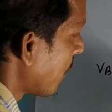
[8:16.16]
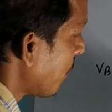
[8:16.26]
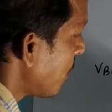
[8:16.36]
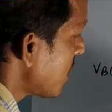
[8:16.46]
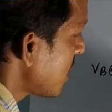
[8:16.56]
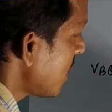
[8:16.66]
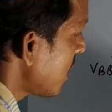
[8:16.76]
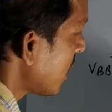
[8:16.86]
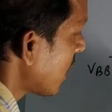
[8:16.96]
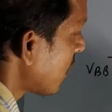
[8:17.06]
VC
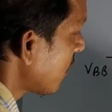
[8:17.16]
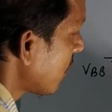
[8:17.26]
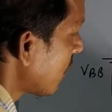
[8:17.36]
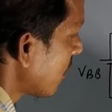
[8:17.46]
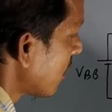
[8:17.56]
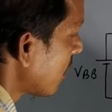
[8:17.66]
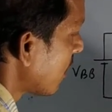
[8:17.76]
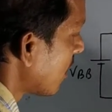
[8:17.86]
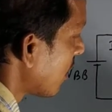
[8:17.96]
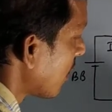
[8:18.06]
is equal to
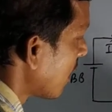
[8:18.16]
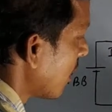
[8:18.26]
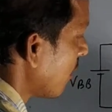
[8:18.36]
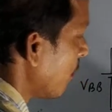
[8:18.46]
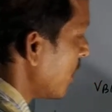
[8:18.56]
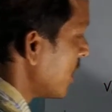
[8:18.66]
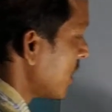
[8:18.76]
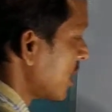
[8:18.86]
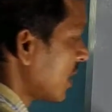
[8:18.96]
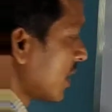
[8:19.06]
VCC.